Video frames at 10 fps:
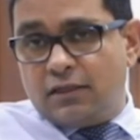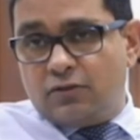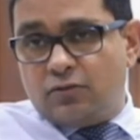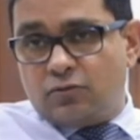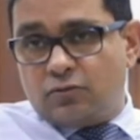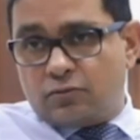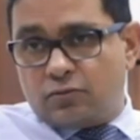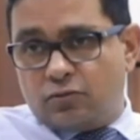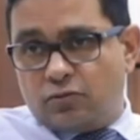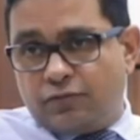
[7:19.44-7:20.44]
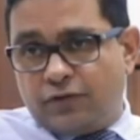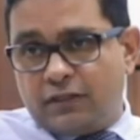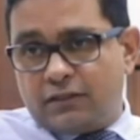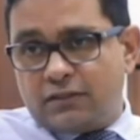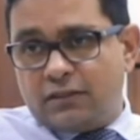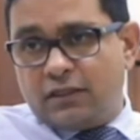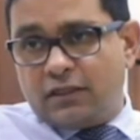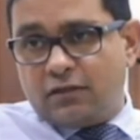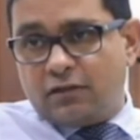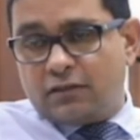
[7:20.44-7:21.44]
to face
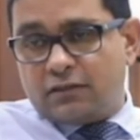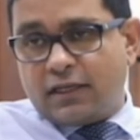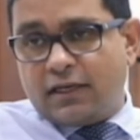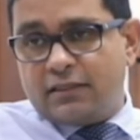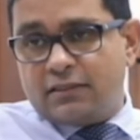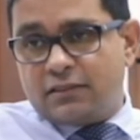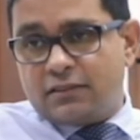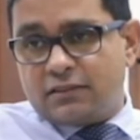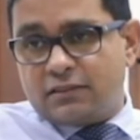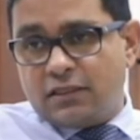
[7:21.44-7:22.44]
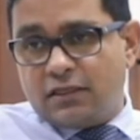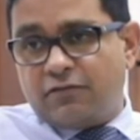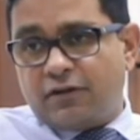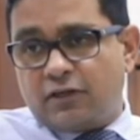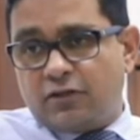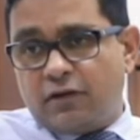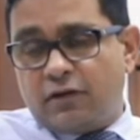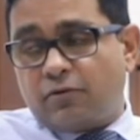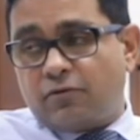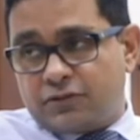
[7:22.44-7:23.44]
the challenges in an effective and
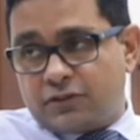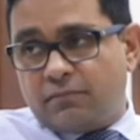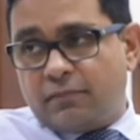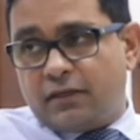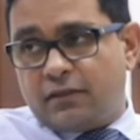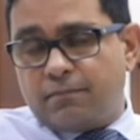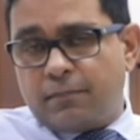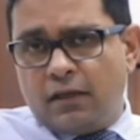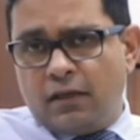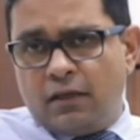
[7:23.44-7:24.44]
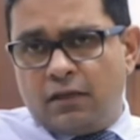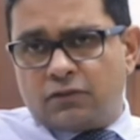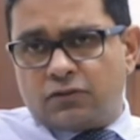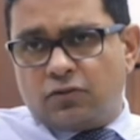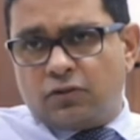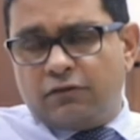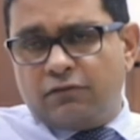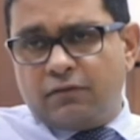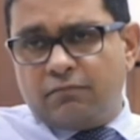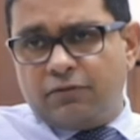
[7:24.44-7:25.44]
a professional manner. So
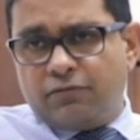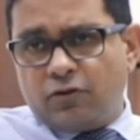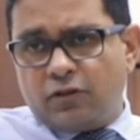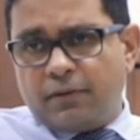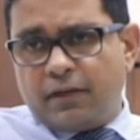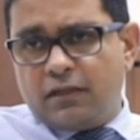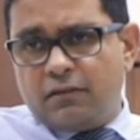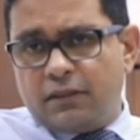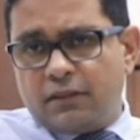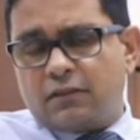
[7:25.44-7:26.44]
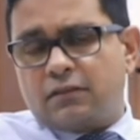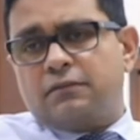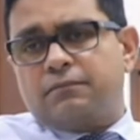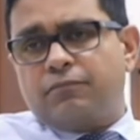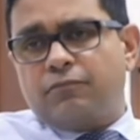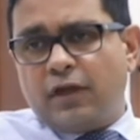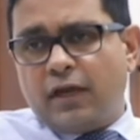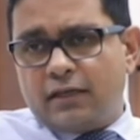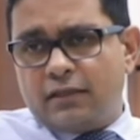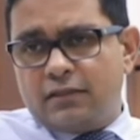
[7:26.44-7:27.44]
even before the pandemic, we
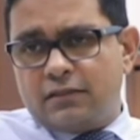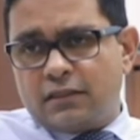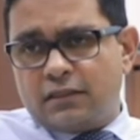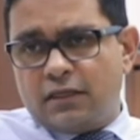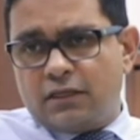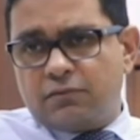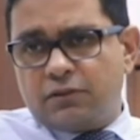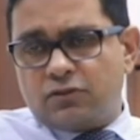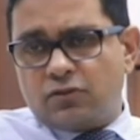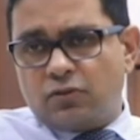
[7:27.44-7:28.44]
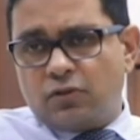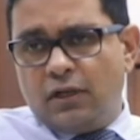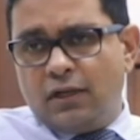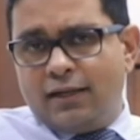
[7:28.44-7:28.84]
had this engagement. So